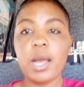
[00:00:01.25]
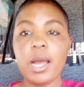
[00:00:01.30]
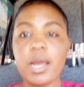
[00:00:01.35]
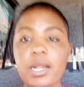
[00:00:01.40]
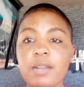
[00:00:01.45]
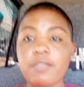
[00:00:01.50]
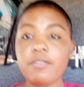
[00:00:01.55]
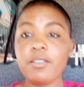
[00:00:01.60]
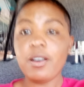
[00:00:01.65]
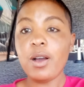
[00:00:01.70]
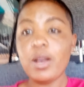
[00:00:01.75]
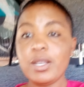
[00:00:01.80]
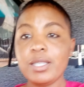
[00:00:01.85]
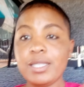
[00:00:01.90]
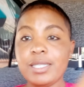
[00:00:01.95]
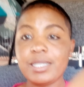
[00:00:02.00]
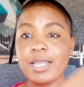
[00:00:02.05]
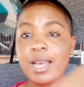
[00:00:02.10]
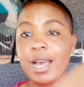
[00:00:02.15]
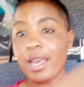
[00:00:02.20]
Hello,
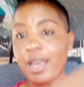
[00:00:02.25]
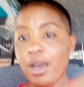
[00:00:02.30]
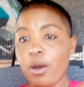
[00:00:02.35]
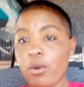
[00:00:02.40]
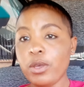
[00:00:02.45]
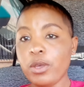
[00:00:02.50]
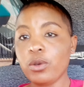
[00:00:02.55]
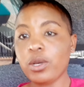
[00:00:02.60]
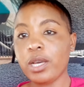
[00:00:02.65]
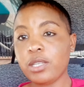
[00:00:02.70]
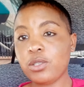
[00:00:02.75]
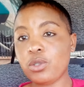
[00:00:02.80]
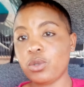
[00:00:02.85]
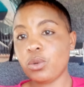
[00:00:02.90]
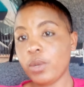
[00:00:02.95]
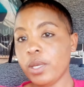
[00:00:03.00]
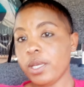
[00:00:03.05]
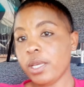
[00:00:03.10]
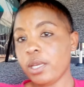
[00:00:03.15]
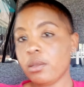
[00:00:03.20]
Voss. Hi, how are you guys
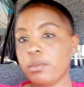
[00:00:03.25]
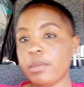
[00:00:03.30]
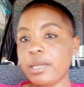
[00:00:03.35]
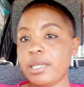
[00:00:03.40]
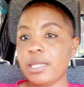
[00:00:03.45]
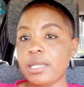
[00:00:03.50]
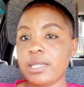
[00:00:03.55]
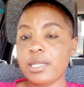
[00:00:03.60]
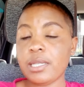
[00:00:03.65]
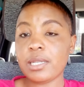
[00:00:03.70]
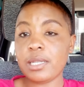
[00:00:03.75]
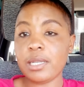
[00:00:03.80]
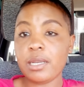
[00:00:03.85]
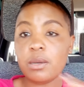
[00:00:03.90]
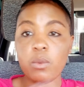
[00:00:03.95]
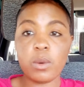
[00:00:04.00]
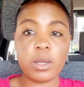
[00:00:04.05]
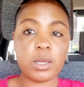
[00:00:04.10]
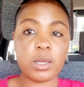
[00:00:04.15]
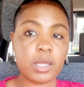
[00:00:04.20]
doing? Hilma Daniel here.
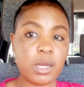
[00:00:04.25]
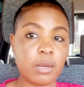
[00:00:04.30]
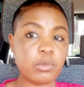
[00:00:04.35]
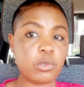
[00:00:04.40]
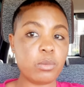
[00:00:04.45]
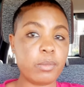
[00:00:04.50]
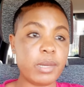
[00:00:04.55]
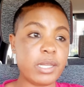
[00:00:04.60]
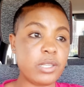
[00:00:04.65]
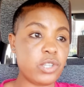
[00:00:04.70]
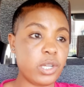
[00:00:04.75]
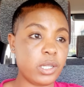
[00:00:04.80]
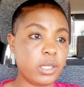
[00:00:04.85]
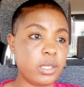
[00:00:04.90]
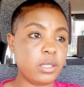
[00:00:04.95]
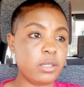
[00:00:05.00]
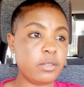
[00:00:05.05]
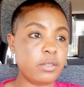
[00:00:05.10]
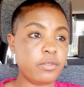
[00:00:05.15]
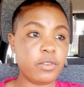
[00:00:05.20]
Welcome to my
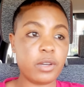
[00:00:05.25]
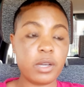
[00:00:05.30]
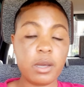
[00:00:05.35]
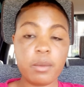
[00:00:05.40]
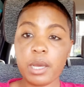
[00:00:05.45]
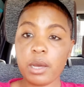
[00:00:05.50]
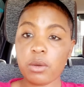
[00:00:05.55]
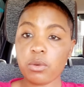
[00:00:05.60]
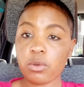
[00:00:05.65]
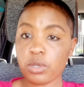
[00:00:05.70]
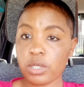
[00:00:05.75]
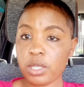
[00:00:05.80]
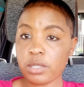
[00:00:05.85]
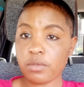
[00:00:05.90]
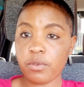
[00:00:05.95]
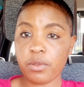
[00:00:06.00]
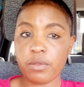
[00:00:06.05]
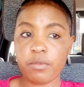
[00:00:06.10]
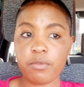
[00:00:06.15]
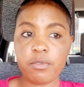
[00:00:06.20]
channel. If you're coming across us
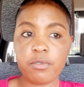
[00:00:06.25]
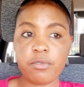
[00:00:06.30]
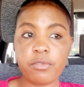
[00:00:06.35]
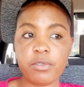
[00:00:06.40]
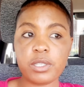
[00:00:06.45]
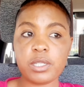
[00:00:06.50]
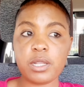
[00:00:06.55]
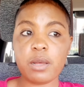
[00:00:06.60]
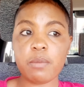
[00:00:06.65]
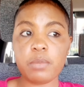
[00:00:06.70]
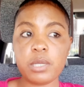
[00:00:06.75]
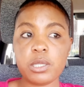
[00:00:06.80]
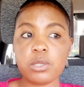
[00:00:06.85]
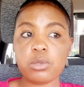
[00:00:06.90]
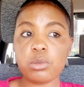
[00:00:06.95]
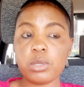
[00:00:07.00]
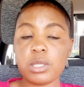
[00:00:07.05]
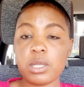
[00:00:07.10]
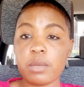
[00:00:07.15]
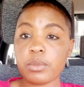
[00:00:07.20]
for the very first time, please
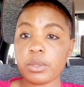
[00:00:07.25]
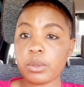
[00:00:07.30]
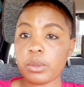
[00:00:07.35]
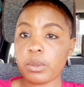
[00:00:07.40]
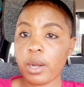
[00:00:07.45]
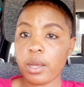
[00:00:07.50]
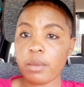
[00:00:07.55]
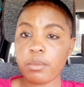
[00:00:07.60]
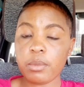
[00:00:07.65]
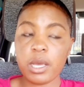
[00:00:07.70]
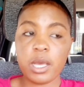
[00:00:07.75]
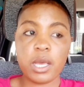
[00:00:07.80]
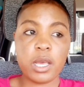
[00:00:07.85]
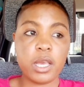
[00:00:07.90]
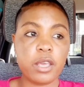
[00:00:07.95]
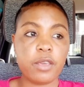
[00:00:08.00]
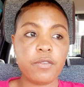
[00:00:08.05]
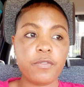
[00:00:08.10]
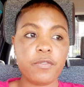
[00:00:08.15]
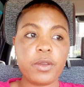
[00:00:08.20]
do subscribe.
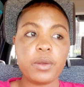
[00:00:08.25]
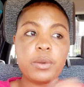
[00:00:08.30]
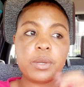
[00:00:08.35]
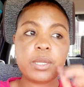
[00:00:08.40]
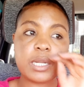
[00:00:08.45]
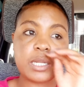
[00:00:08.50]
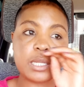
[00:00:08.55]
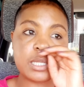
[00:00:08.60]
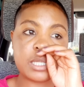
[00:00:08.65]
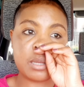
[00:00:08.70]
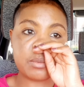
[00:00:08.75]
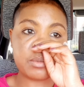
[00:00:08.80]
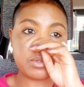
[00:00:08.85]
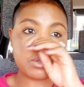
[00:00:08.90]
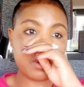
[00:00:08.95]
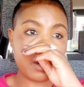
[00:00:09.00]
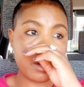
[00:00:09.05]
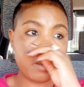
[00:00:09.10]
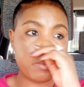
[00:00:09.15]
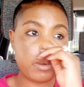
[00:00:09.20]
If you're a returning
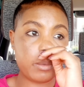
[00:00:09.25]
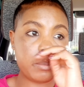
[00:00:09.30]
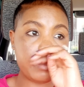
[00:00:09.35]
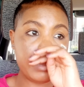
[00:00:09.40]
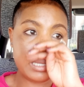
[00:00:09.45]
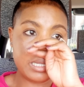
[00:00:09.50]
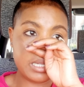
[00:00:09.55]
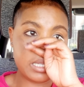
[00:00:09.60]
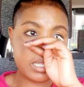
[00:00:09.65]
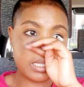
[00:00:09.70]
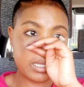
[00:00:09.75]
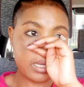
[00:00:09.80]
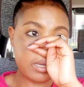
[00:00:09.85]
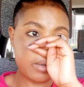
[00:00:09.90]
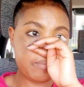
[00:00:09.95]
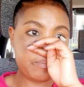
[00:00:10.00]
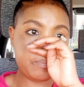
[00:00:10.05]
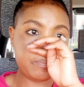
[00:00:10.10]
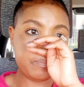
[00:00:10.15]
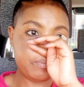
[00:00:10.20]
subscriber, please,
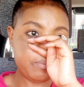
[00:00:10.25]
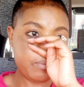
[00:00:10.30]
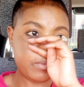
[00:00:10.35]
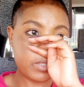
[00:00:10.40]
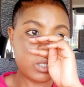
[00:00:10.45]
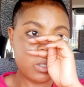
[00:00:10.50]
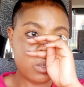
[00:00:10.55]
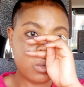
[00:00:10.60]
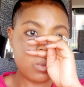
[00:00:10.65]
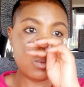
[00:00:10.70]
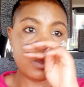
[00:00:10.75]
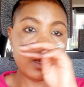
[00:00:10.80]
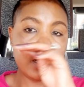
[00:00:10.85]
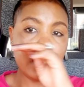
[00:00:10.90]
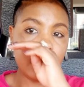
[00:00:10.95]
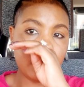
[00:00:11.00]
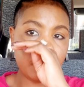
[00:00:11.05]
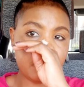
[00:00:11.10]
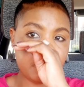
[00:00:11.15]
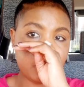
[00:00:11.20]

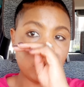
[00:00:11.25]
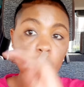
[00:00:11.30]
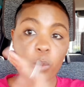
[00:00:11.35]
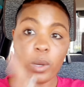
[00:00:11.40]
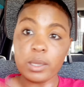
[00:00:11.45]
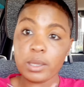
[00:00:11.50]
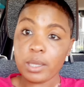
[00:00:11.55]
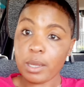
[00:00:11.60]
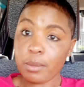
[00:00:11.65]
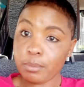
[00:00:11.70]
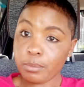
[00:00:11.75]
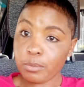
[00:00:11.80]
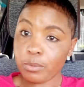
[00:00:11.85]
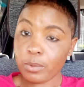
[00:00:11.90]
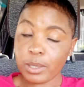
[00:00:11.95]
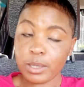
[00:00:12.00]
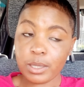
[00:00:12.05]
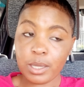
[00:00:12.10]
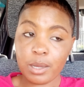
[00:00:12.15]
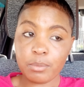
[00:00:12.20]
welcome.
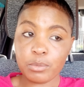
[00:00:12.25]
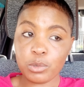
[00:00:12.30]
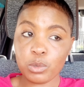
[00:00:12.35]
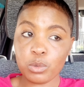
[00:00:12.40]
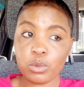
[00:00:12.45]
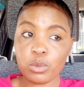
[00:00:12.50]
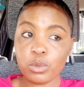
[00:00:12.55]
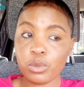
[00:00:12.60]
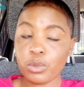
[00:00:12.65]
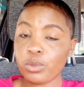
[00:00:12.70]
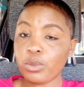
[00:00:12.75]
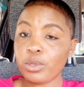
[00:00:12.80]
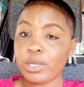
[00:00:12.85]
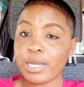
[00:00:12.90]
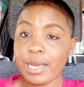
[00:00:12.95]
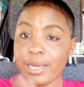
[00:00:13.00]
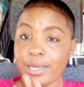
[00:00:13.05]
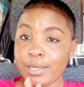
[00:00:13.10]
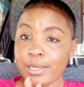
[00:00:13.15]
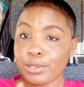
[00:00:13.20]
Do
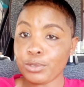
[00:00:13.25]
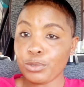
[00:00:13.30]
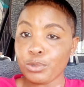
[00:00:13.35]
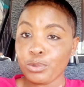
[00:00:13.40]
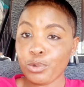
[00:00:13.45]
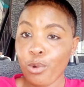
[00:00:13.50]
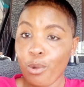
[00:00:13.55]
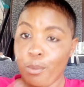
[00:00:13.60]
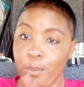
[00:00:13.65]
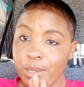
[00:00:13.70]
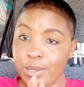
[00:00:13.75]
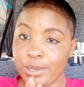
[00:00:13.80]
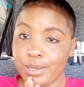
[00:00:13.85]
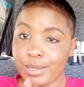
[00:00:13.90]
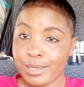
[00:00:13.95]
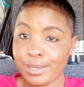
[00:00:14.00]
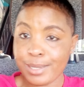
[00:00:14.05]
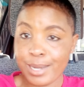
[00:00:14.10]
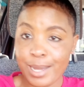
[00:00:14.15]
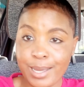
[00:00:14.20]
like, do
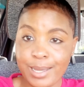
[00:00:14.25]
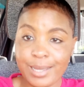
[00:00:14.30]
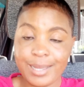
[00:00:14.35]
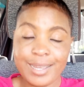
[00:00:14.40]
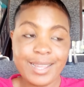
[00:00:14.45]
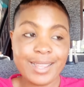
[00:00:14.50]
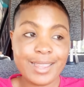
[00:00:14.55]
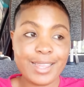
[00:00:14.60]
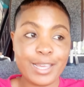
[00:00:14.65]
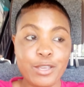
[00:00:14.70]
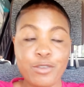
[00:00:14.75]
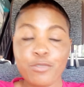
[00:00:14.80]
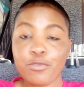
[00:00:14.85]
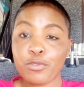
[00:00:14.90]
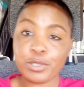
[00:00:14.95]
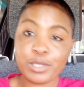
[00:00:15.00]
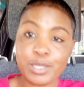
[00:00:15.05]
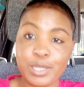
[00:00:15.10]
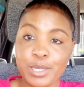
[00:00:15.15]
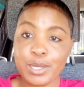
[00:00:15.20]
comment. Ne? Thank you
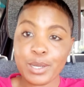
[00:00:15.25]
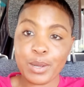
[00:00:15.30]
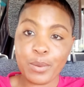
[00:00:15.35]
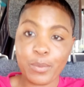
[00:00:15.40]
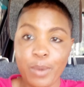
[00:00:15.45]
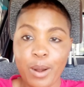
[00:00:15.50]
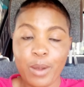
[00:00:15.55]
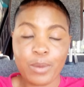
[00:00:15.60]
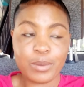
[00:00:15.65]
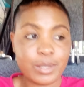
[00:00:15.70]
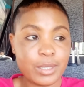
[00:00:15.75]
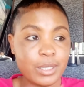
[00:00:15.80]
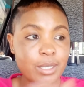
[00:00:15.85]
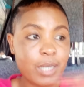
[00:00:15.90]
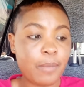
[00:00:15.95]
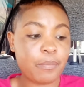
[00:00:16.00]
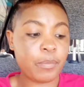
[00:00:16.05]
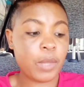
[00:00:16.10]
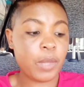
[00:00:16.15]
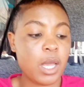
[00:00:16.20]
for sticking around.
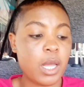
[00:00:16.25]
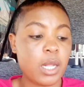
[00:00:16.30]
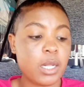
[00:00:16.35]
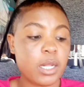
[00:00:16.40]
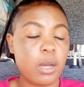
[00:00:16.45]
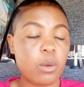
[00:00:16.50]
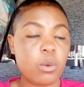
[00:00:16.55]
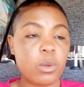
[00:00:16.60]
Ne? Now,